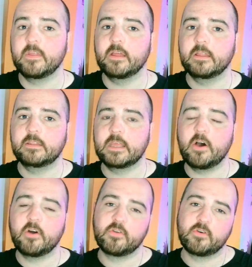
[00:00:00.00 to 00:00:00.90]
the
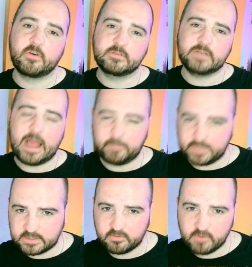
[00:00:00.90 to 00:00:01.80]
other app
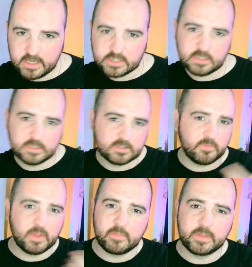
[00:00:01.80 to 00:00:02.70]
integrations, or
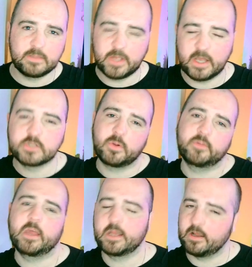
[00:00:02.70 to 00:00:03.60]
maybe because you want
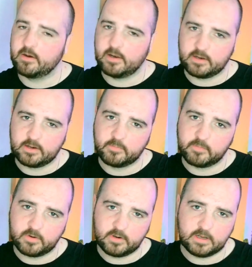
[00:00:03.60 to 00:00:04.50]
the any card, any
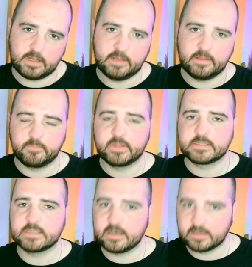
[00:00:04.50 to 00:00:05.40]
number bit
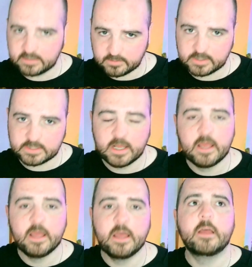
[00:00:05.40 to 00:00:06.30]
that's added into it,
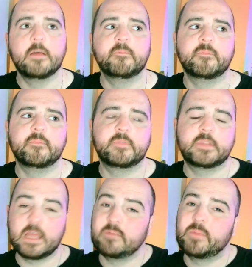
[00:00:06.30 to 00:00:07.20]

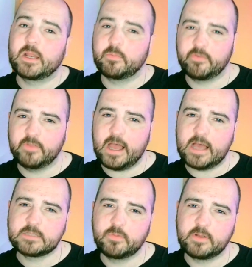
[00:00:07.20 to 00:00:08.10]
then pick it up for
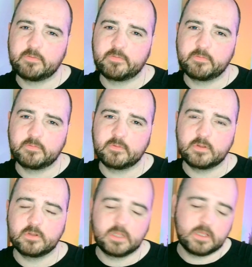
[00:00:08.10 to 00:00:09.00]
that. But if
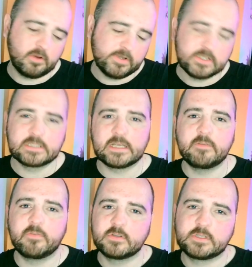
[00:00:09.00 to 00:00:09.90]
the original
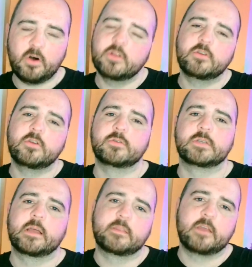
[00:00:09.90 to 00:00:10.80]
Cipher is all you're
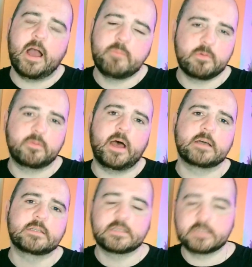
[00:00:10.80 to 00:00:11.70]
using and you're happy with
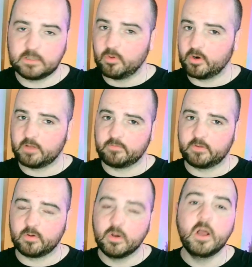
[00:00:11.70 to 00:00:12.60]
that and it's still working for
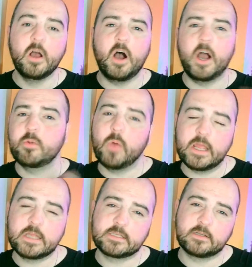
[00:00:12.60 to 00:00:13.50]
you, I'd
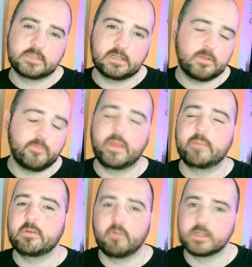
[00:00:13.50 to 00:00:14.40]
wait until
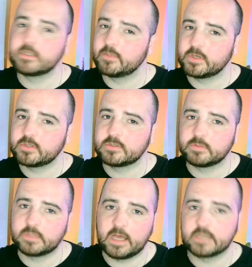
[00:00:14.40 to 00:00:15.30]
you run into some issues
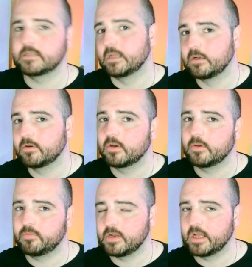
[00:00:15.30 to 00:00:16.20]
with that and then look at
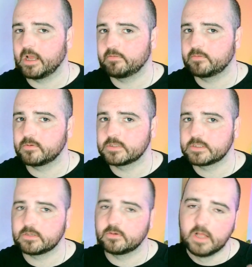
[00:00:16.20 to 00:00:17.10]
upgrading afterwards.
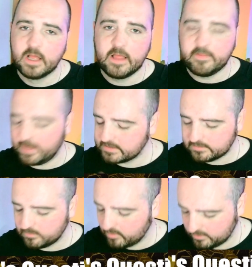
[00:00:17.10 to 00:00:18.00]
So that's
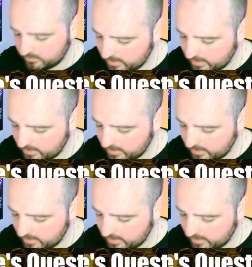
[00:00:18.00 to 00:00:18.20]
the way